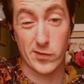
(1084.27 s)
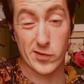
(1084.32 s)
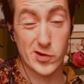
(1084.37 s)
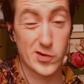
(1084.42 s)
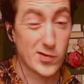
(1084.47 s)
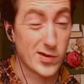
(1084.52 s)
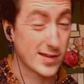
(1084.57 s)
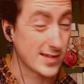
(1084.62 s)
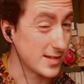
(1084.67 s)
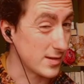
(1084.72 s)
two
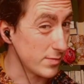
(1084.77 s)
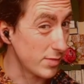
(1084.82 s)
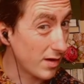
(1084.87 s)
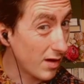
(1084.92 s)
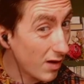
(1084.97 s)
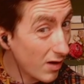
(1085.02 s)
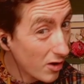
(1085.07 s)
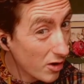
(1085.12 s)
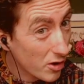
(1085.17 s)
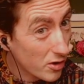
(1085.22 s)
knights and a
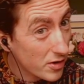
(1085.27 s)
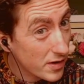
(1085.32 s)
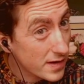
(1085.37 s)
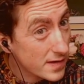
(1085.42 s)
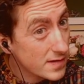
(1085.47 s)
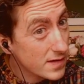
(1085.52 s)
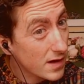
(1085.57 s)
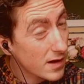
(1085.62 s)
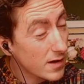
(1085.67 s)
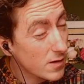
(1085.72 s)
pawn
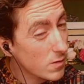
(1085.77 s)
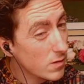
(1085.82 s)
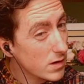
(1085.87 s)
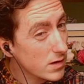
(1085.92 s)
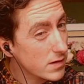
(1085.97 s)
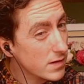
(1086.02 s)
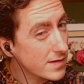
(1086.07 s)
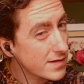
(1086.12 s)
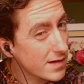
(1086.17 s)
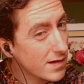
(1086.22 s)
is kind of
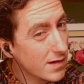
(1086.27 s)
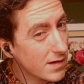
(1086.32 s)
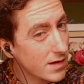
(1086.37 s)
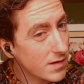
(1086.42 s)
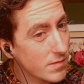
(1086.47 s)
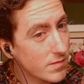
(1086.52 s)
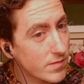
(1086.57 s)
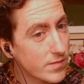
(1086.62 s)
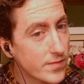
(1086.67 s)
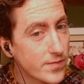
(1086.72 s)
worth your
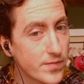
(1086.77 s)
time.